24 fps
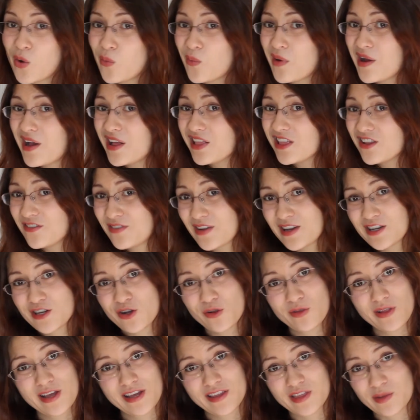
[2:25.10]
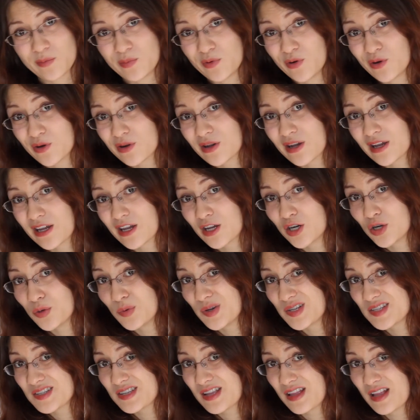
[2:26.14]
Well, if I don't like the book, I can
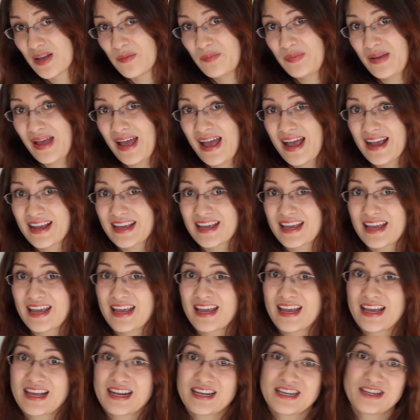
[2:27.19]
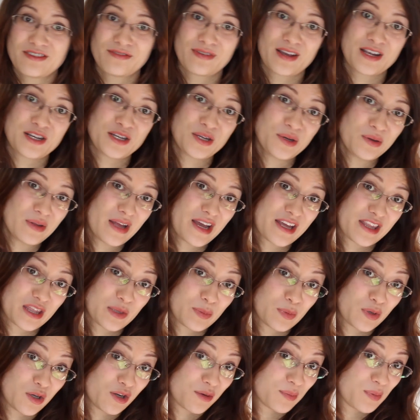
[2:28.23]
always sell it back, and if I do like the
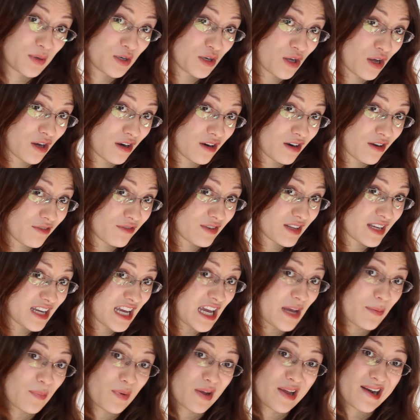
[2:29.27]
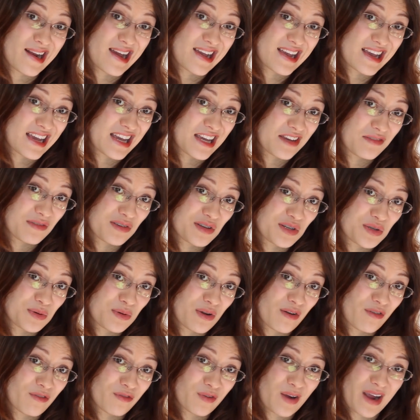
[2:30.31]
book but not enough to keep it, I can give it to
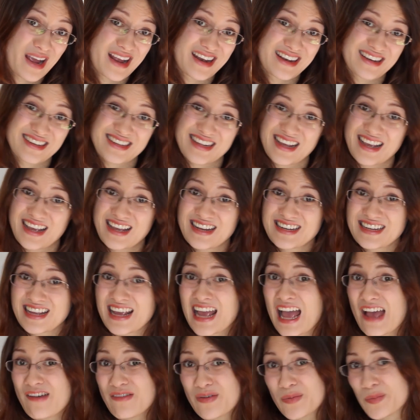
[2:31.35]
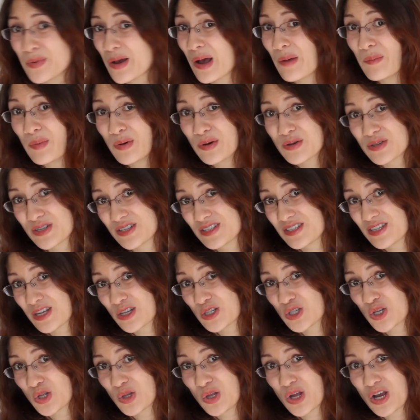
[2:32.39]
a friend, and I haven't bought books in
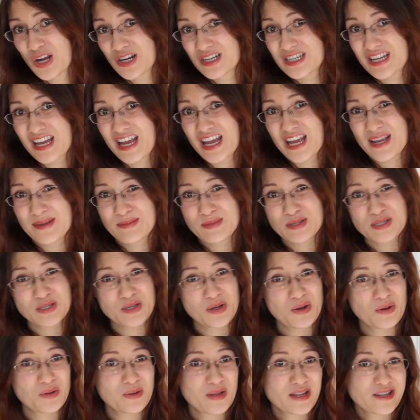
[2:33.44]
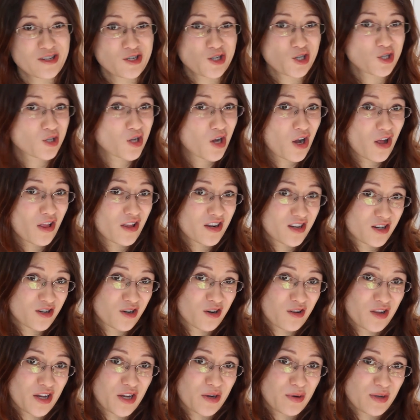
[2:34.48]
such a long time, so let's just call it an
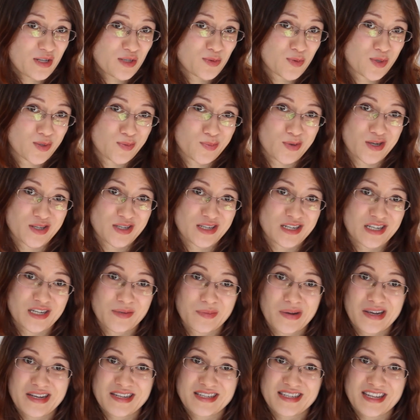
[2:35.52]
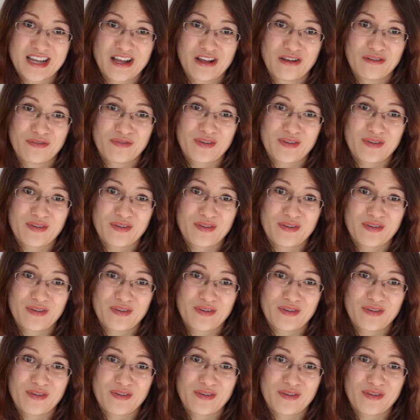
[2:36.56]
early Christmas present to myself,